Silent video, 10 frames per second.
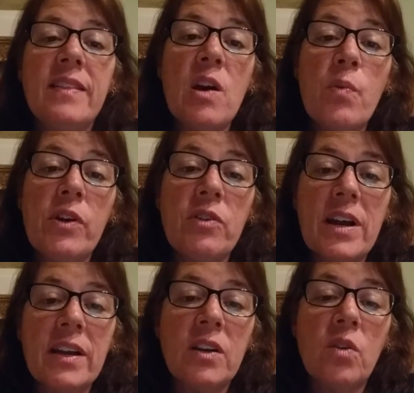That way you're
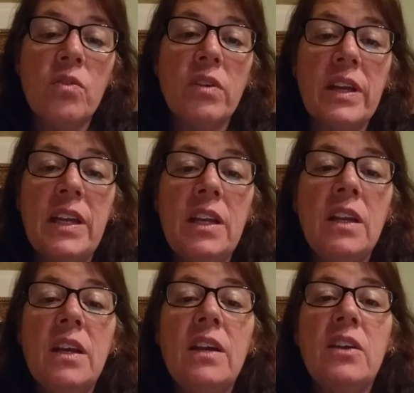not going to
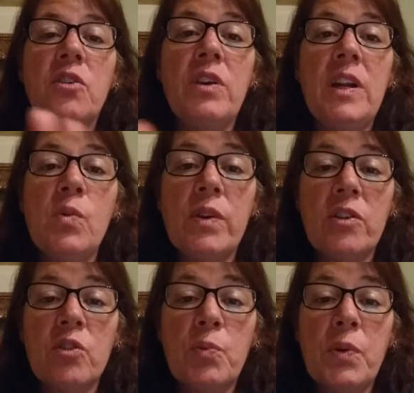overeat. You're eating what
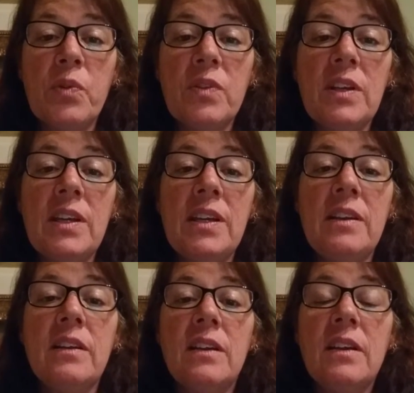you're supposed to
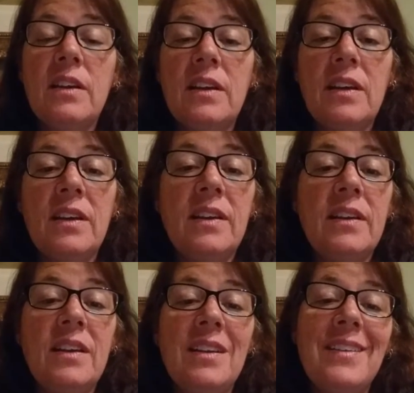eat,
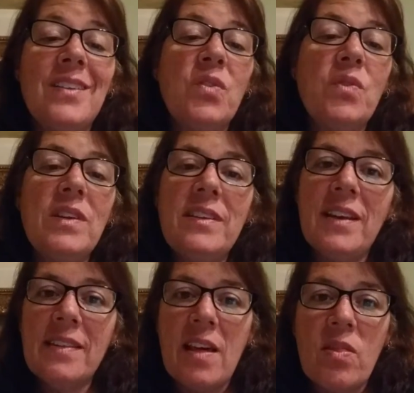and it doesn't really
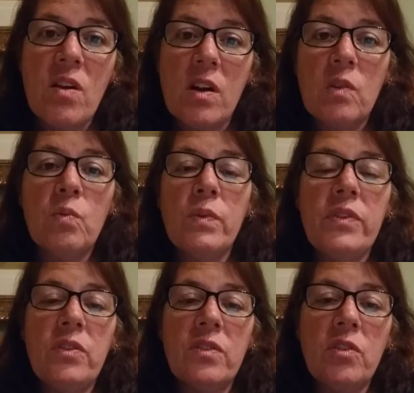take that long.
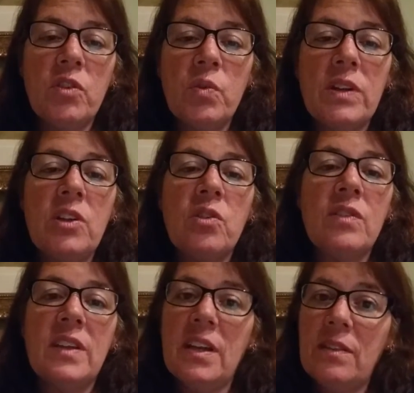Once you start doing it, you'll
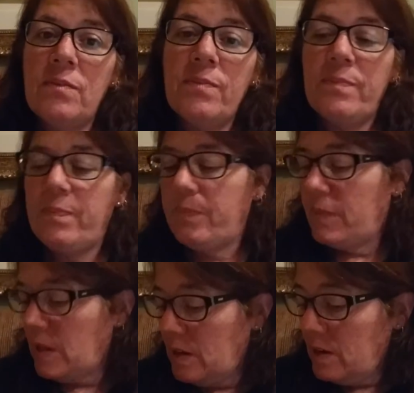see.
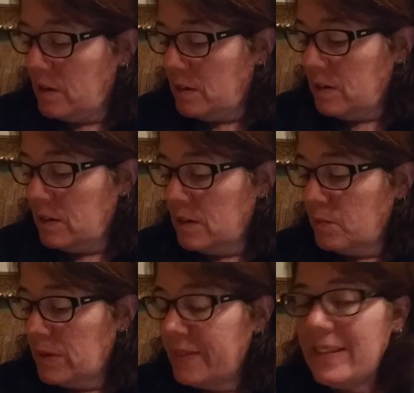
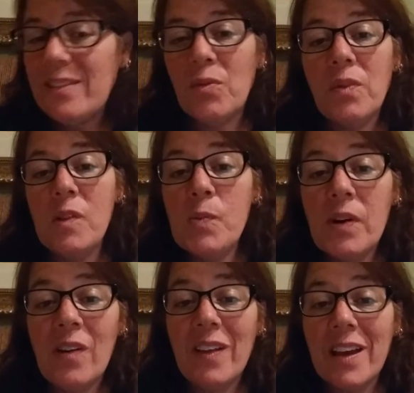And that's really
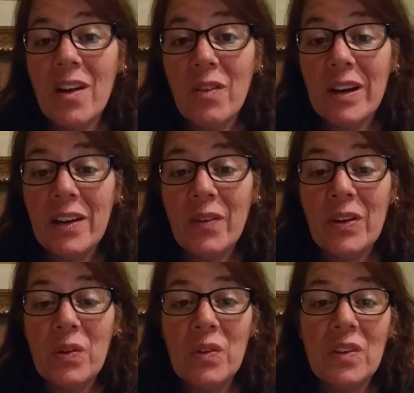about all I got right now.
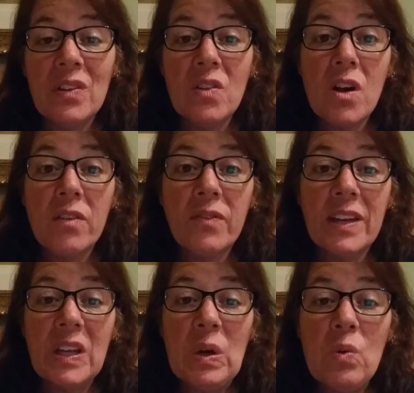I know this is a long
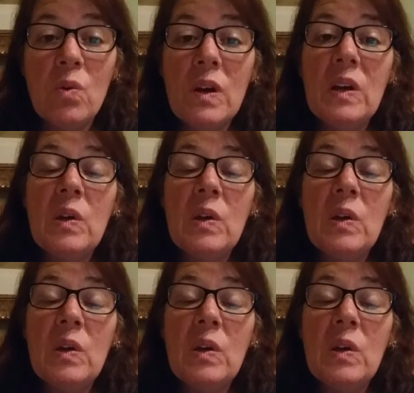video,